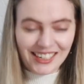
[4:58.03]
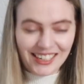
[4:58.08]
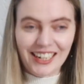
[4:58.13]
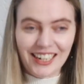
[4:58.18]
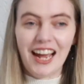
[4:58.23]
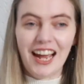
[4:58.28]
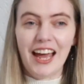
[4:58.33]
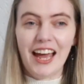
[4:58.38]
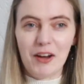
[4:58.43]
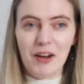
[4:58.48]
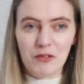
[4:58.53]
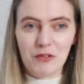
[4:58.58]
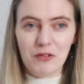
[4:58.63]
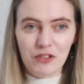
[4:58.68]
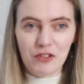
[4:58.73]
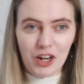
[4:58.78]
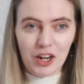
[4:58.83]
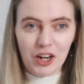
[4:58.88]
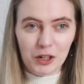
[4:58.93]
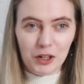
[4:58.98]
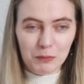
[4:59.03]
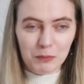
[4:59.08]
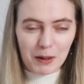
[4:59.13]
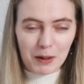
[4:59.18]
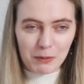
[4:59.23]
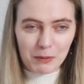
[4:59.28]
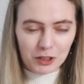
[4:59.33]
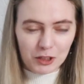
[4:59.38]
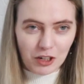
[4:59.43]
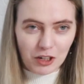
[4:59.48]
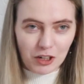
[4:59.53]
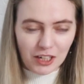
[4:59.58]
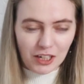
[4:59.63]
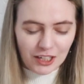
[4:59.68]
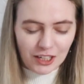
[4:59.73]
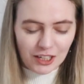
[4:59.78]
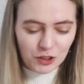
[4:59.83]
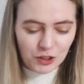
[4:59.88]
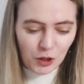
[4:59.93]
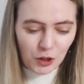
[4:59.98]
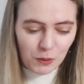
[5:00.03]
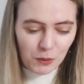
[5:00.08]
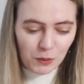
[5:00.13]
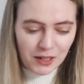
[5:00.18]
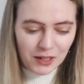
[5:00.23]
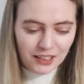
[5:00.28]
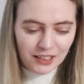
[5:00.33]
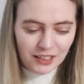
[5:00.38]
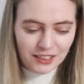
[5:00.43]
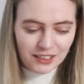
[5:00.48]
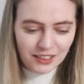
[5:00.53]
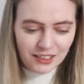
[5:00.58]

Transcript: It's like I have found my platonic soulmate.